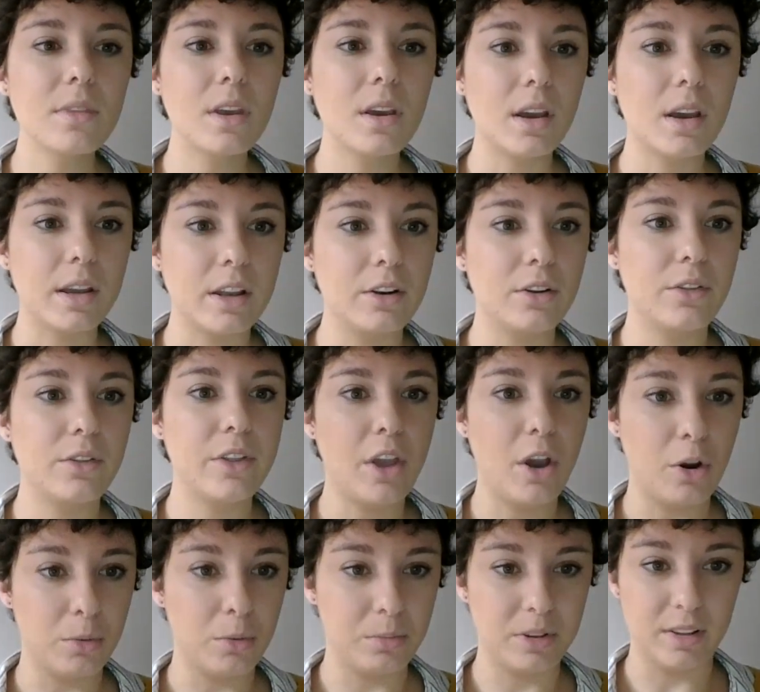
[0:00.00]
I can only
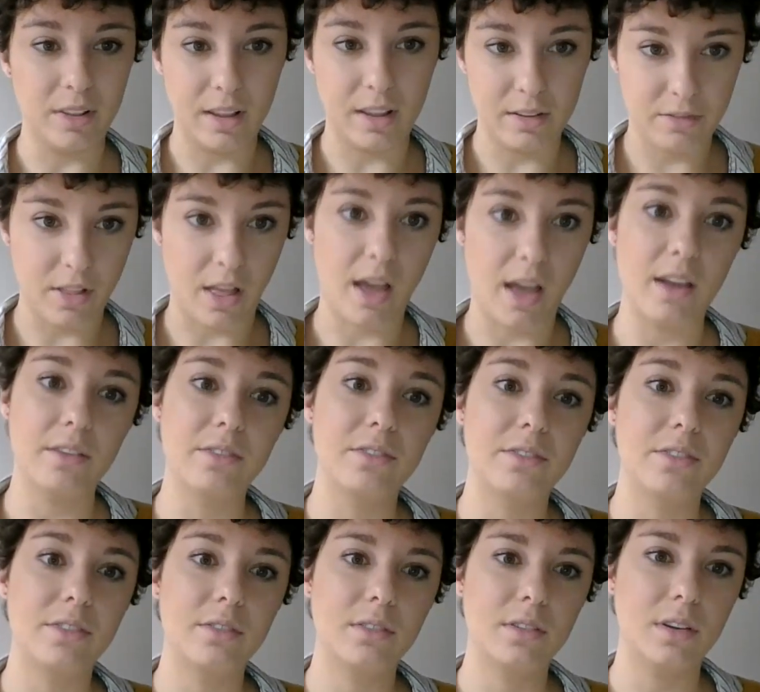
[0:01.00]
hope to live life
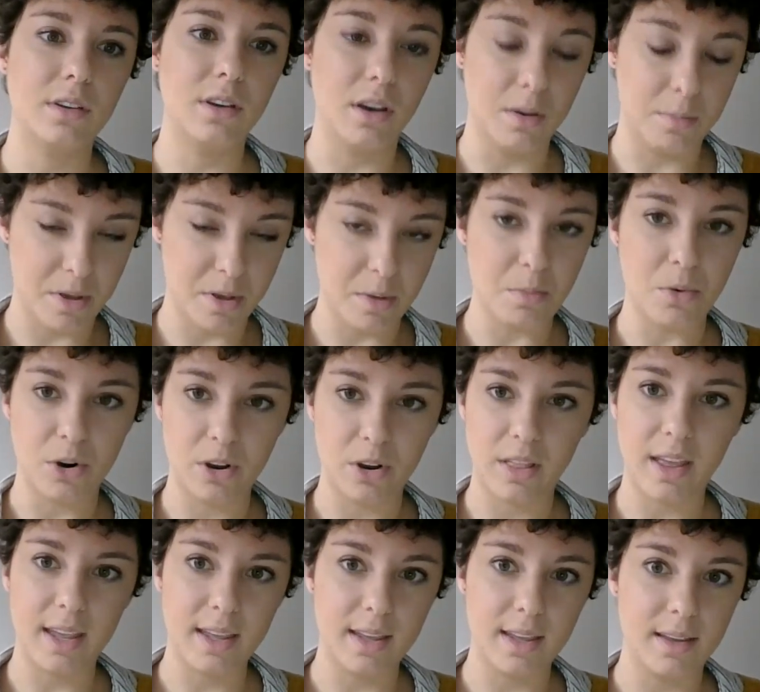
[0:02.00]
a bit more
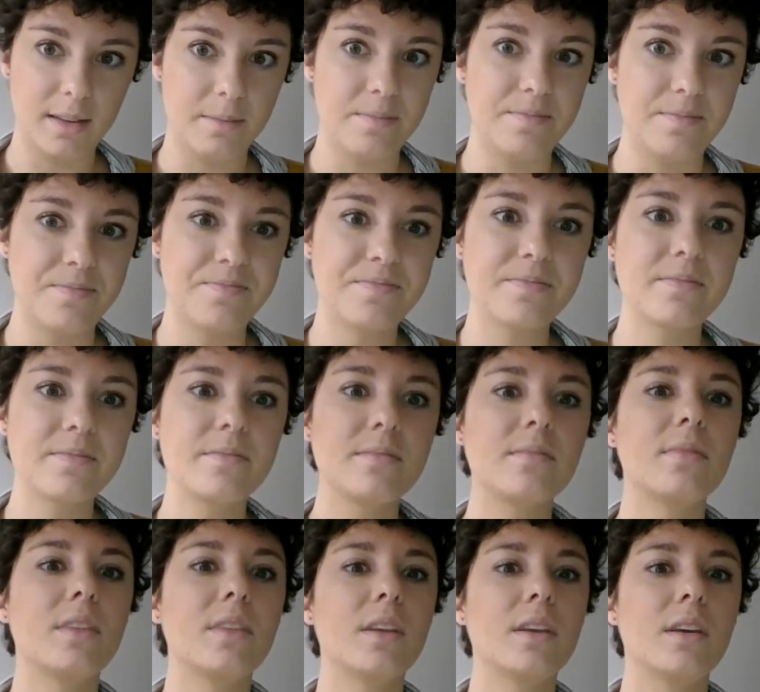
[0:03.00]
like him,
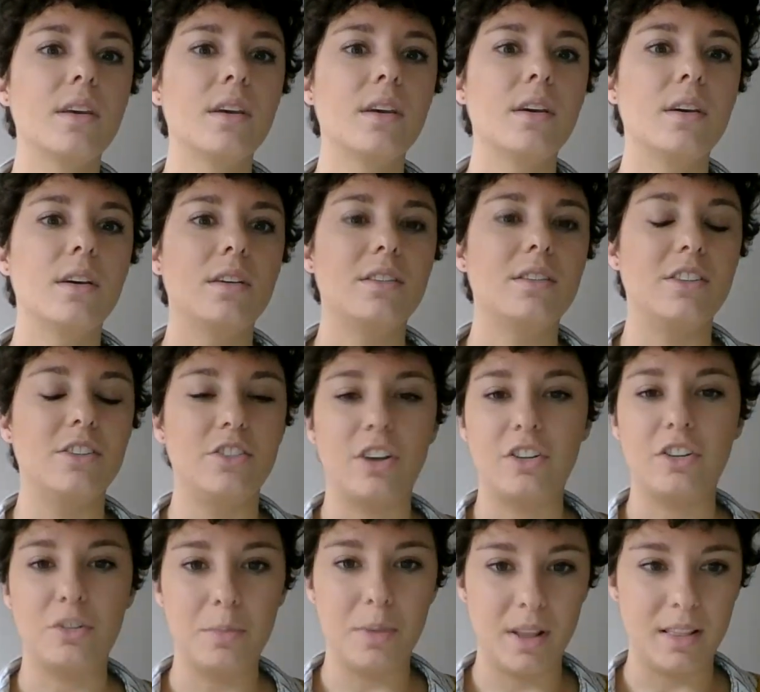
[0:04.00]
to
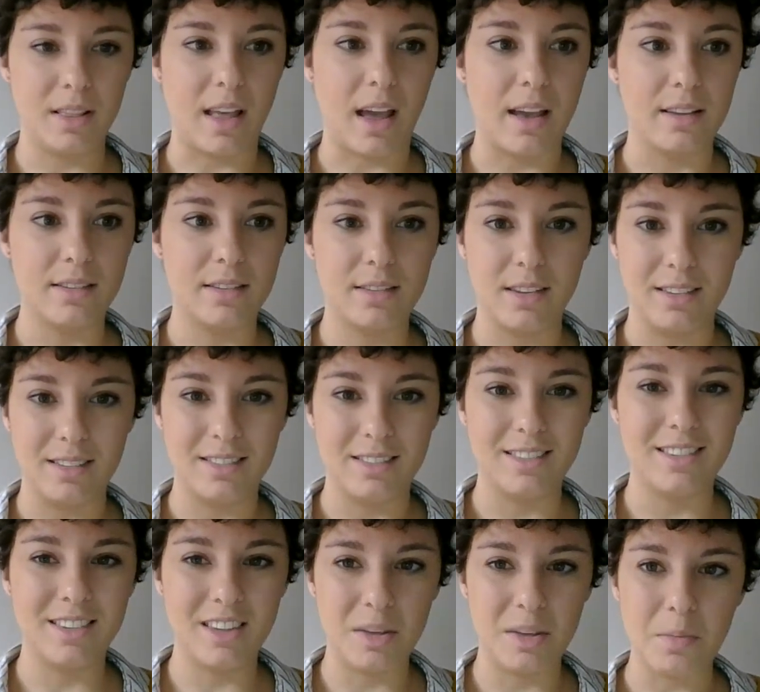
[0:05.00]
judge a bit less
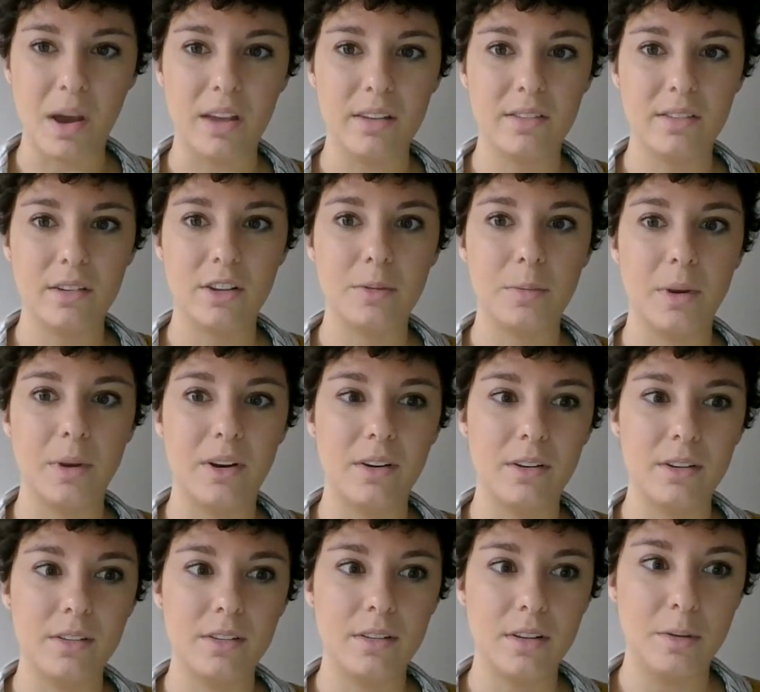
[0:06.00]
and see past
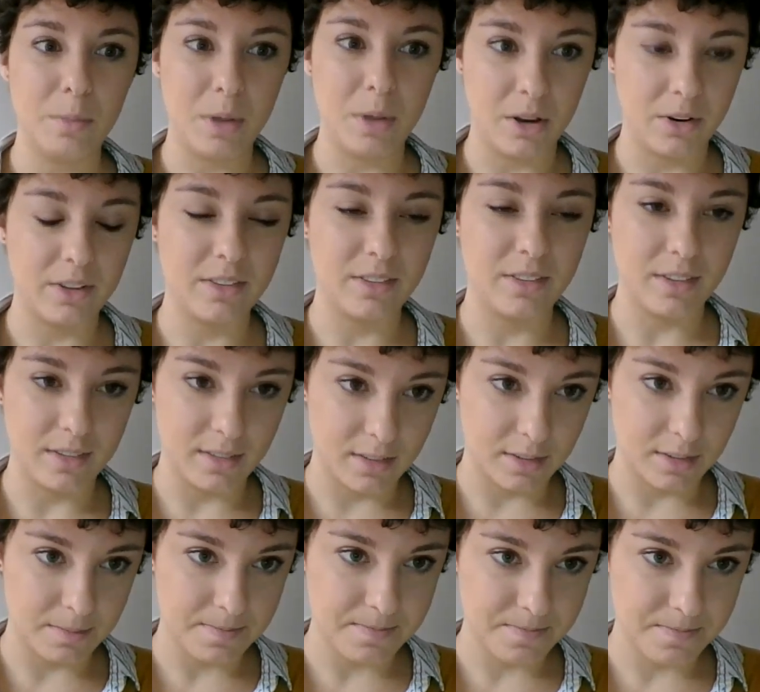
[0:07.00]
appearances.